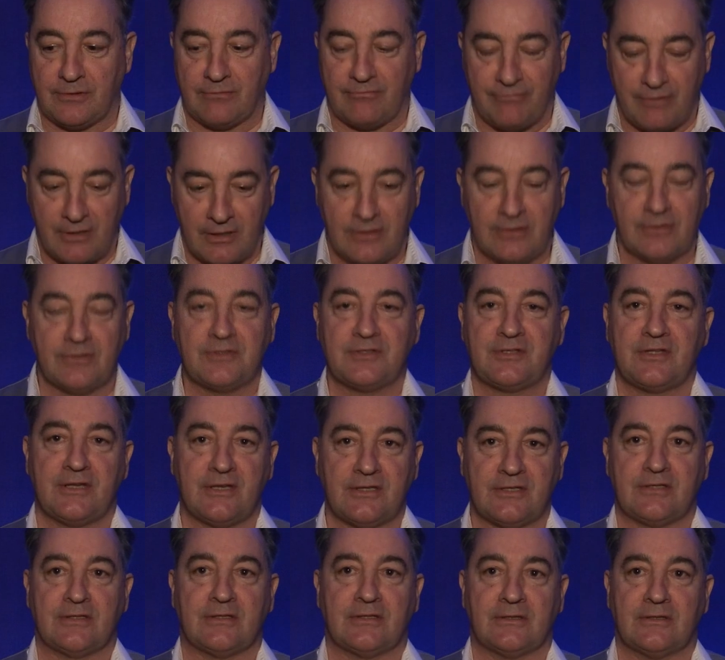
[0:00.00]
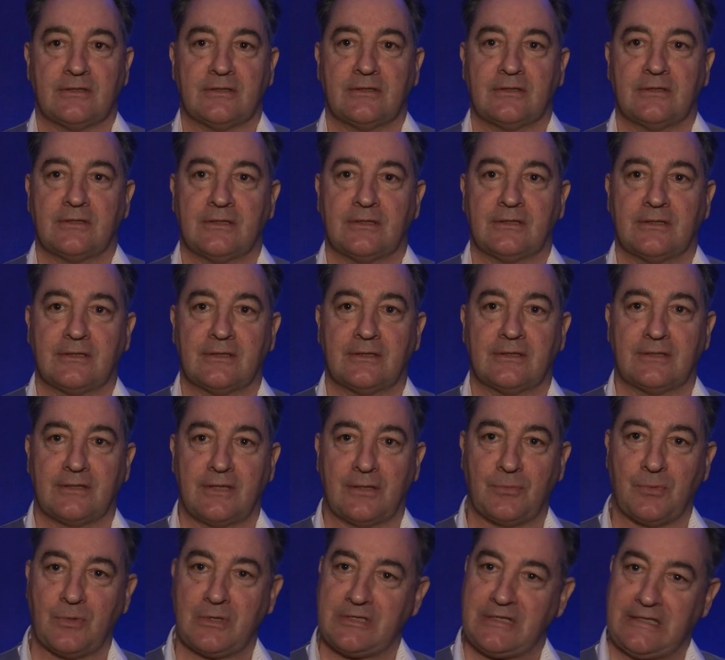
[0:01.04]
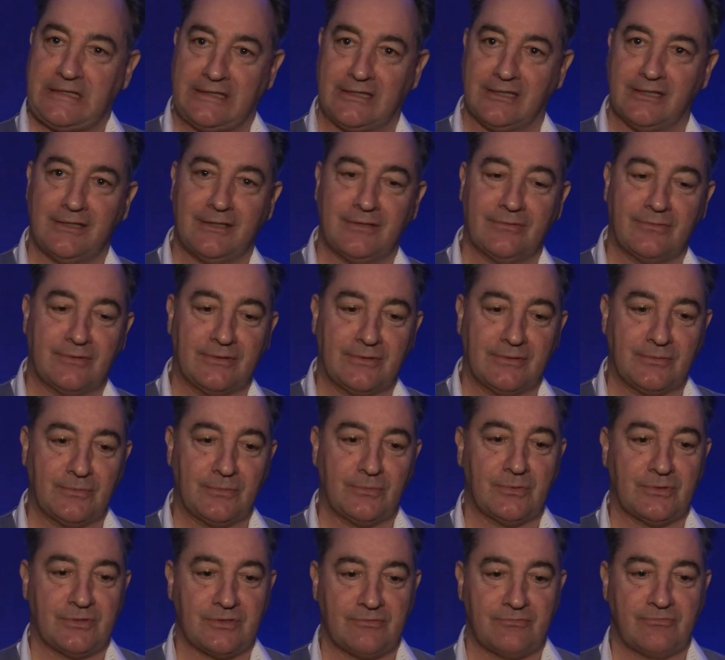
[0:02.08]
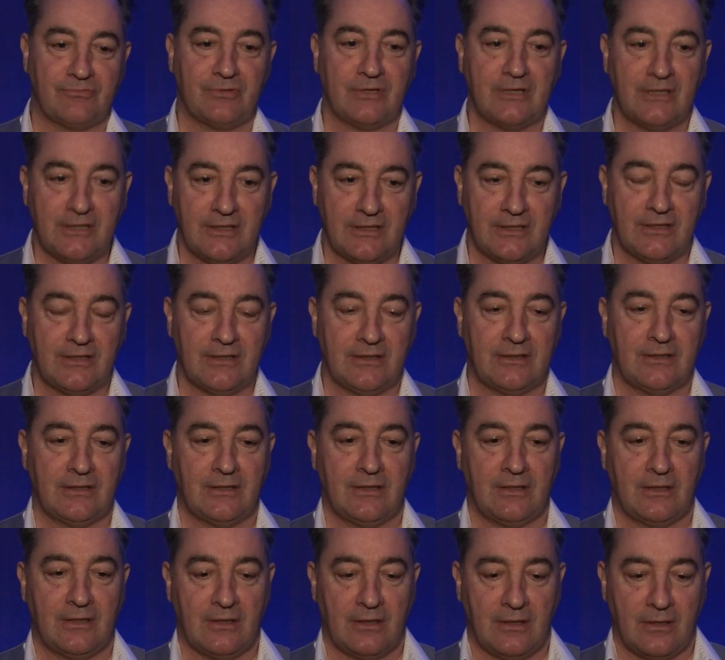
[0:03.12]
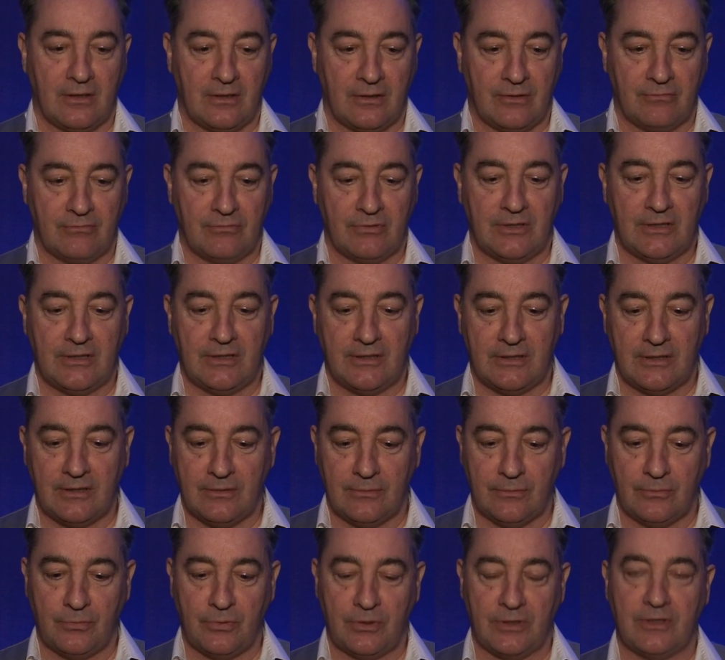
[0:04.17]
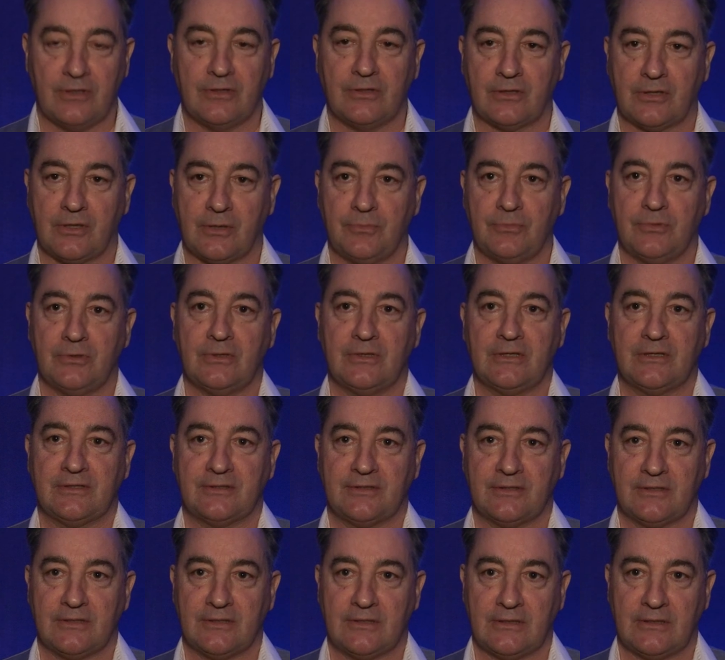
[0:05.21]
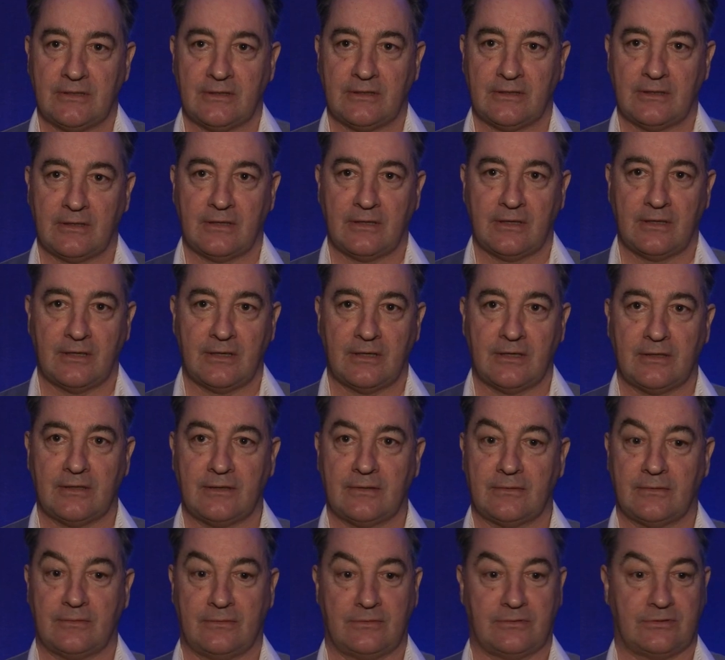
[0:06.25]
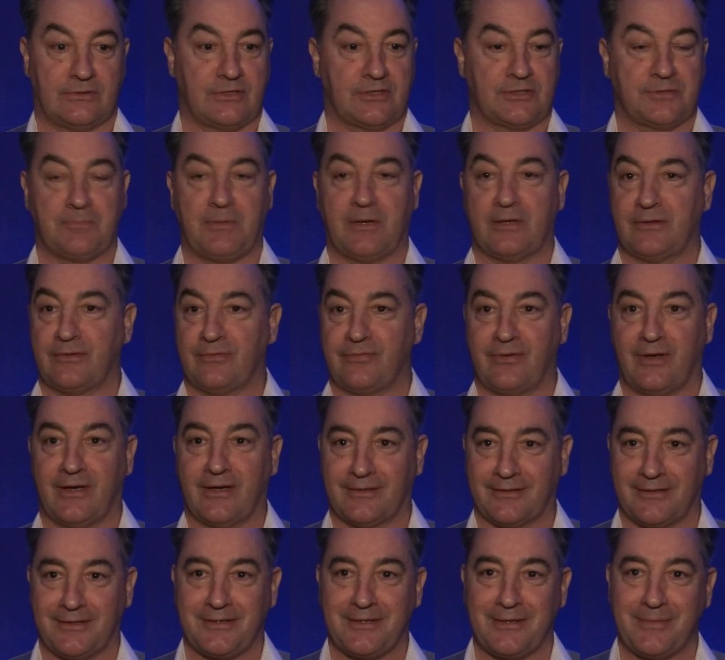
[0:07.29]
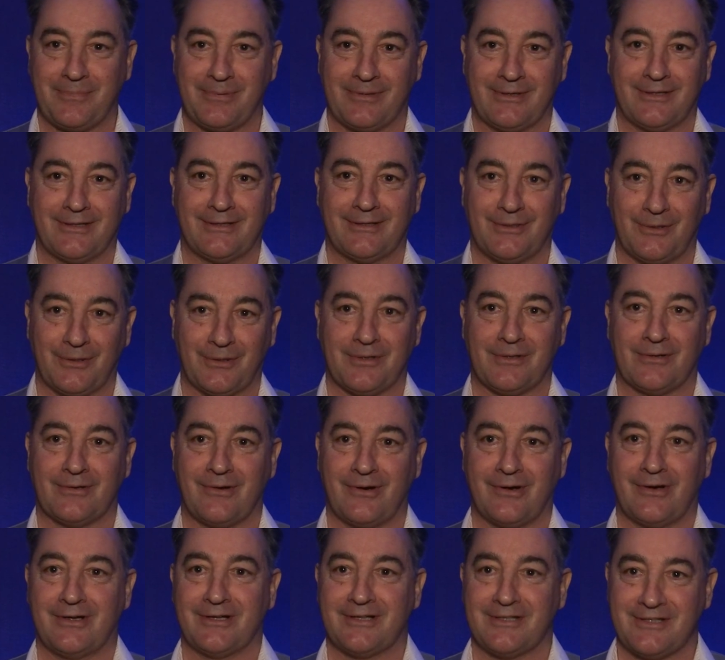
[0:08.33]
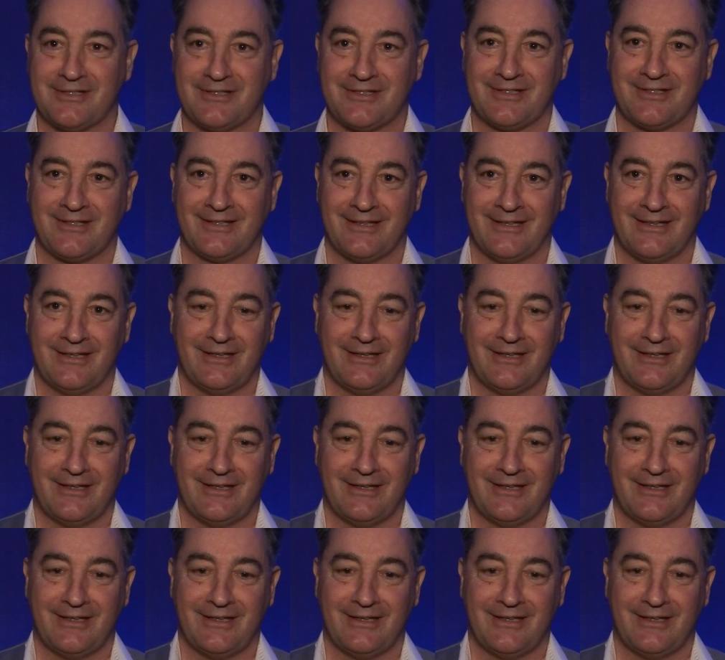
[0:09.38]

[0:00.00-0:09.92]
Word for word: The radio station that was in Cleveland was really, really within the community. And just by the fact that they played local artists,